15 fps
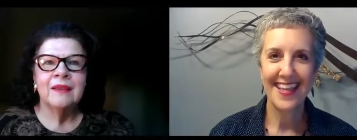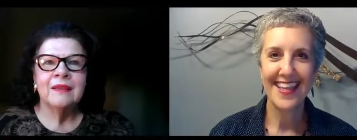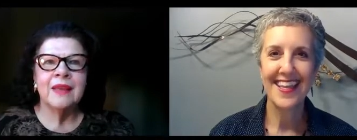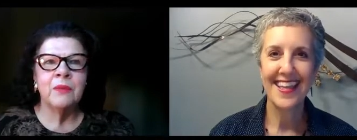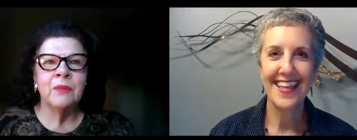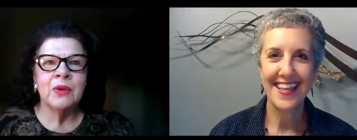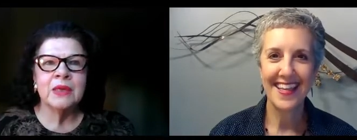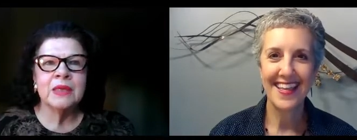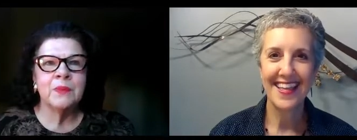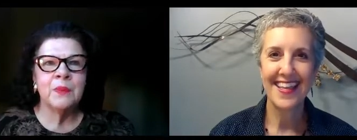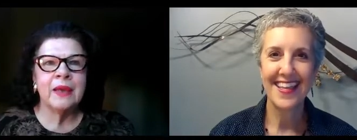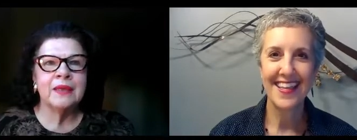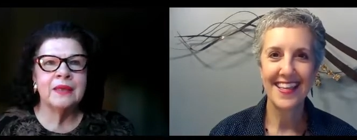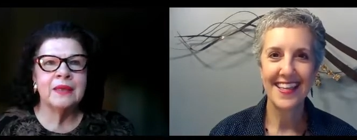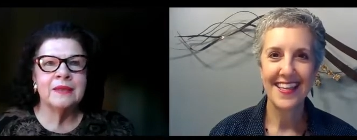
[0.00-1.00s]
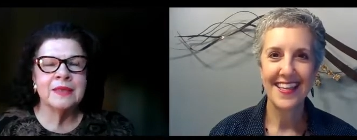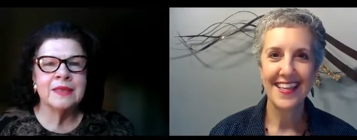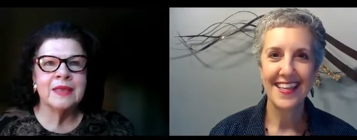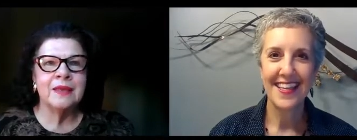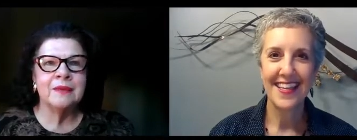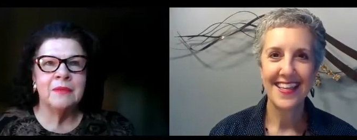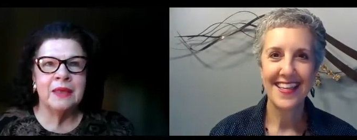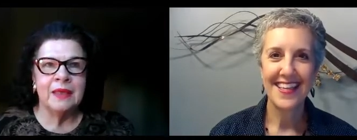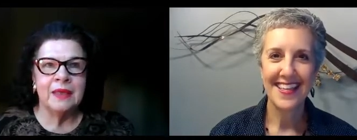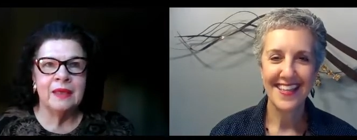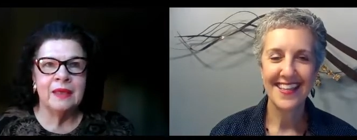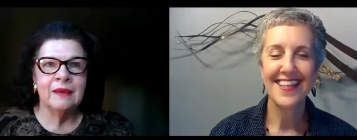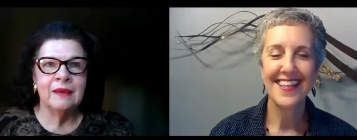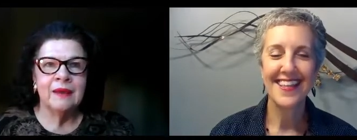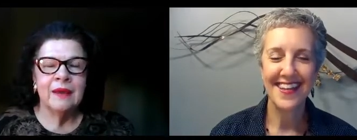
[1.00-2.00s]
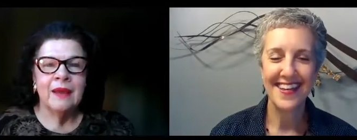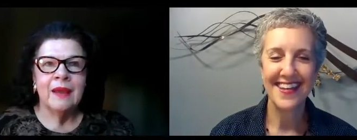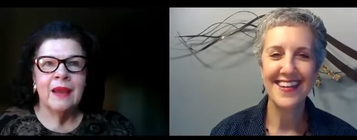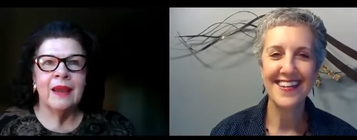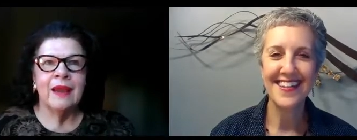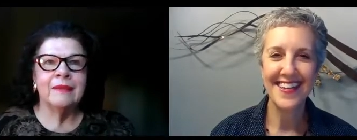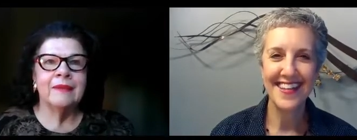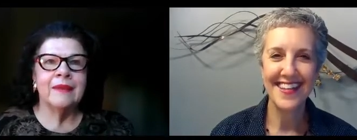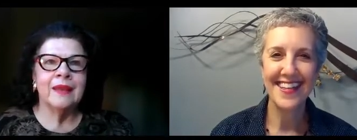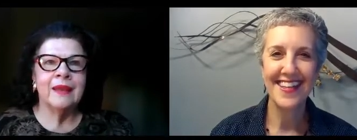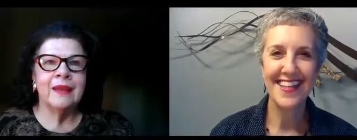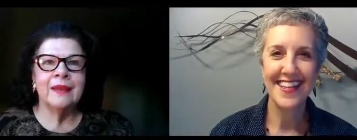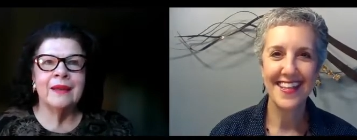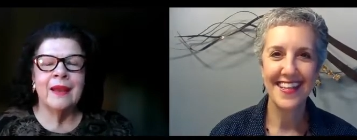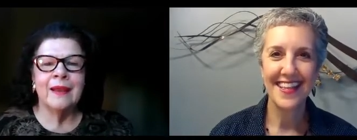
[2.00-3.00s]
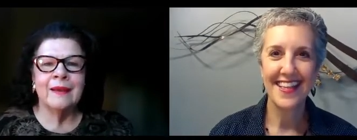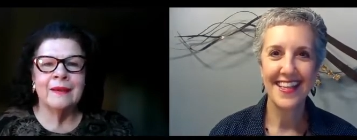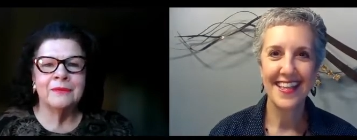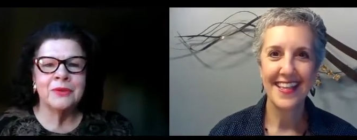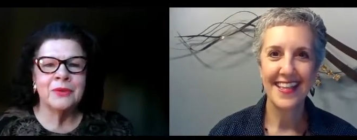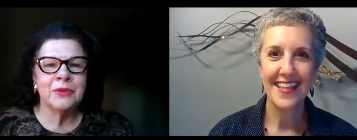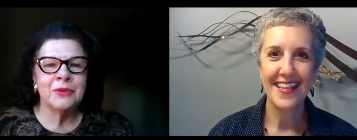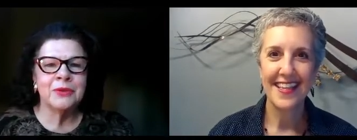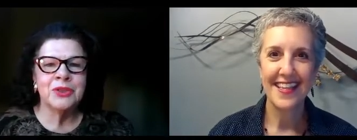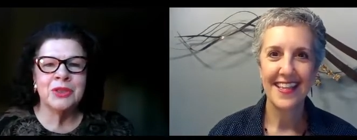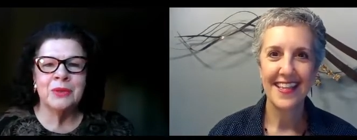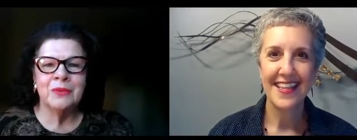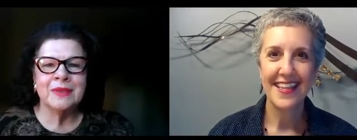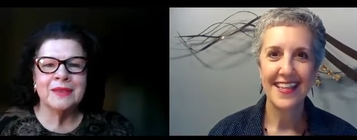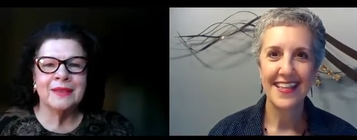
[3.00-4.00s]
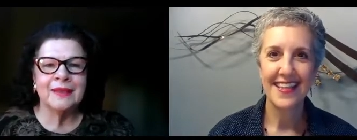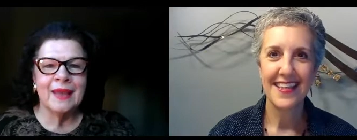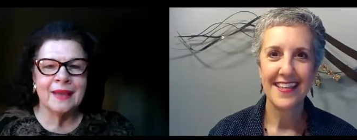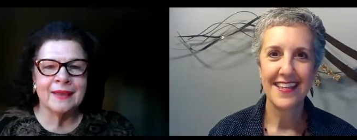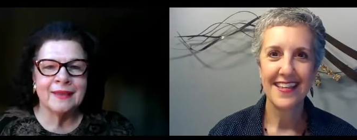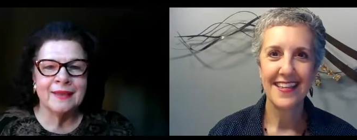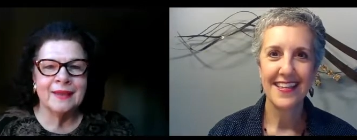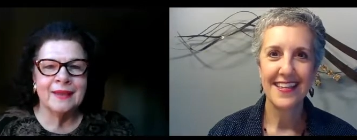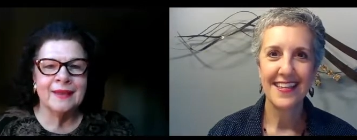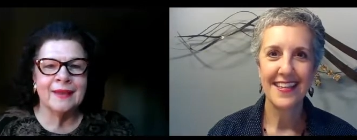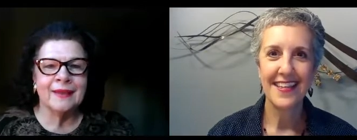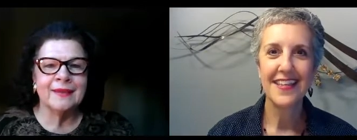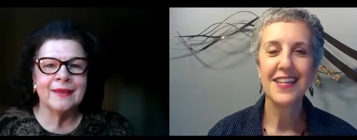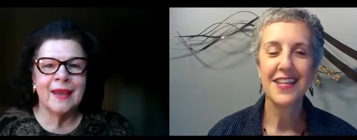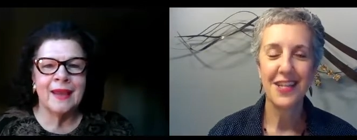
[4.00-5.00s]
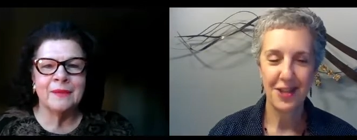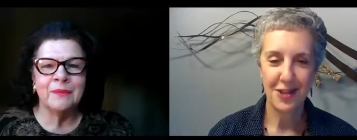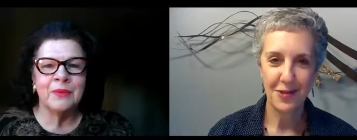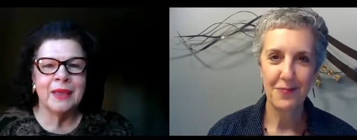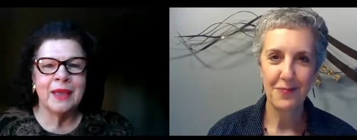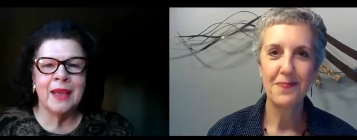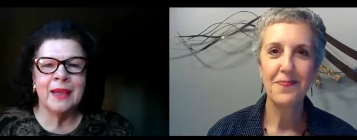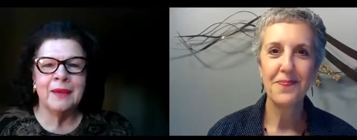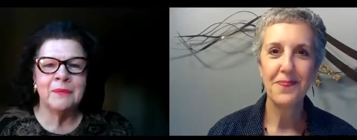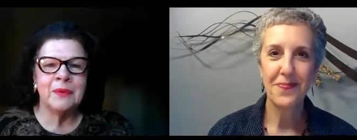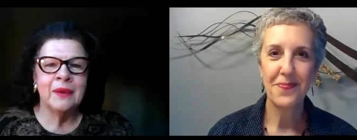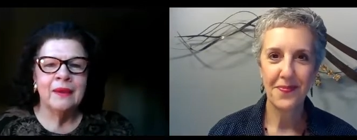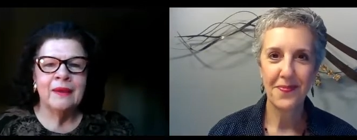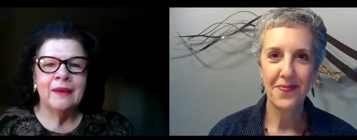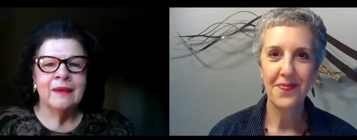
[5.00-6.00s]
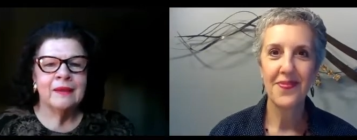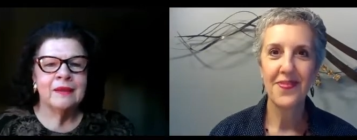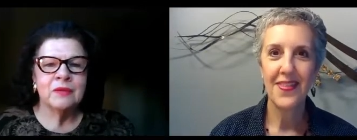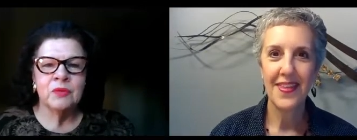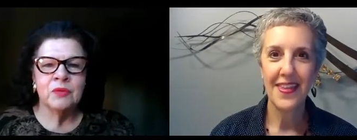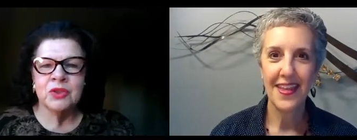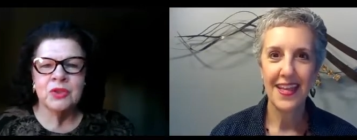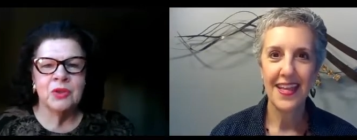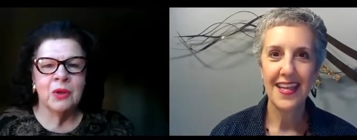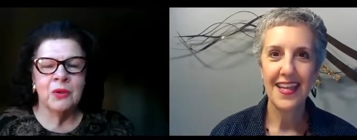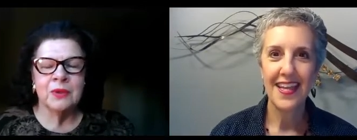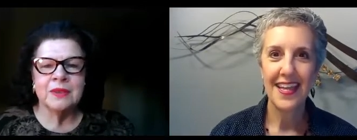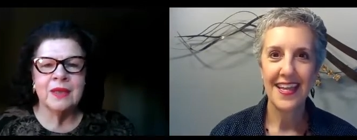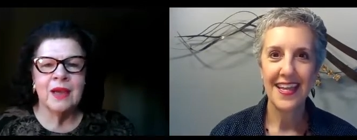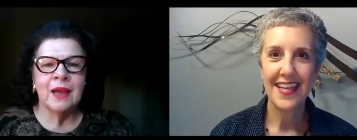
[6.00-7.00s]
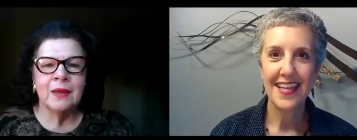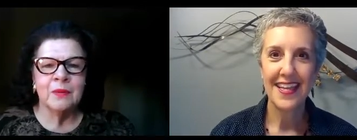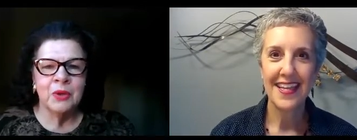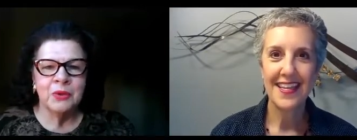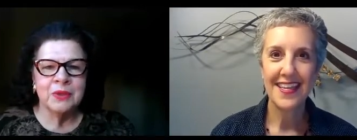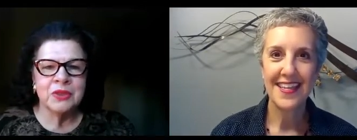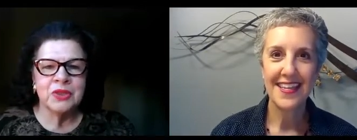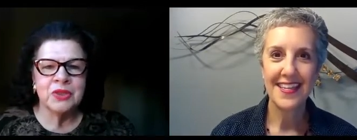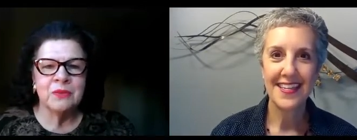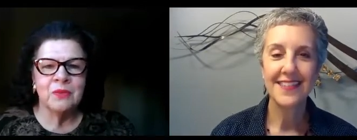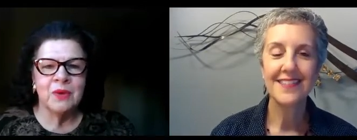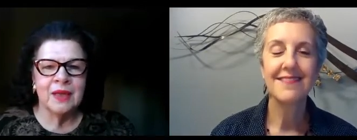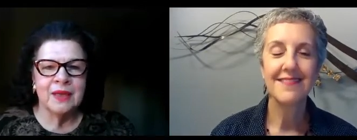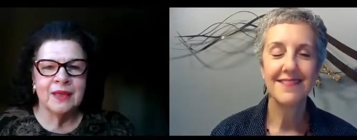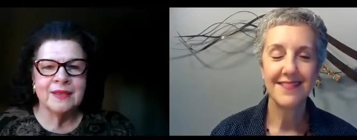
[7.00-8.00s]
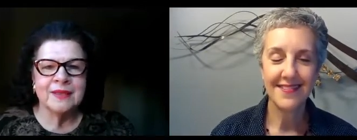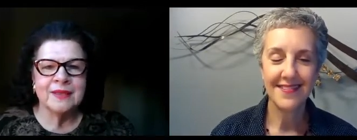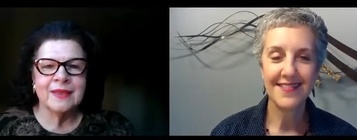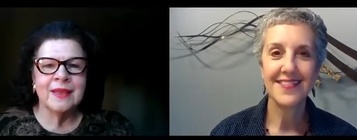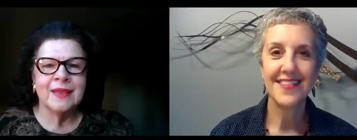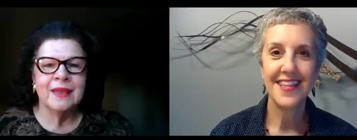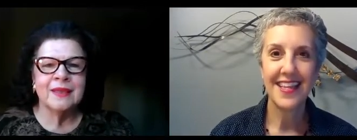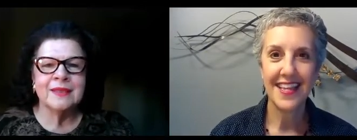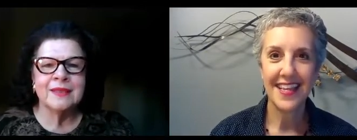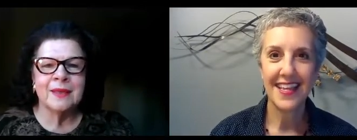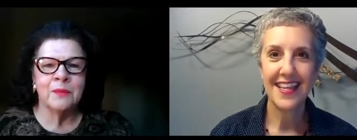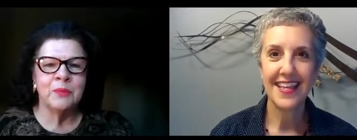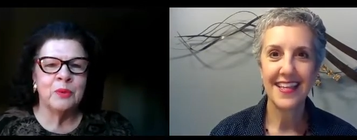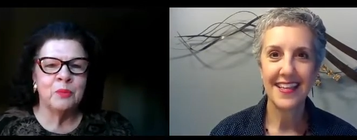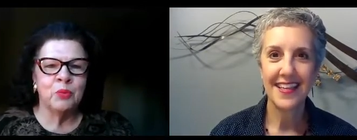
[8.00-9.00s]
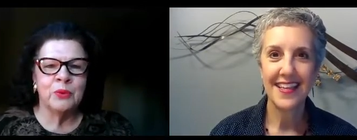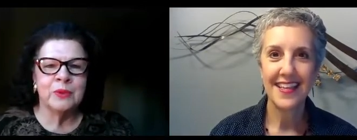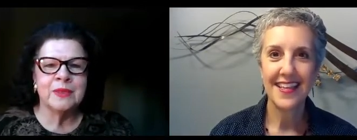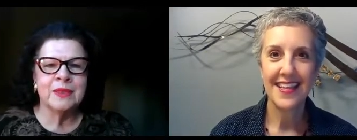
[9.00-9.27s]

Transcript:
Speaker 1: they were expecting to see me. Uh-huh. And then after she was elected and, and became you know the dynamo that she was then some people were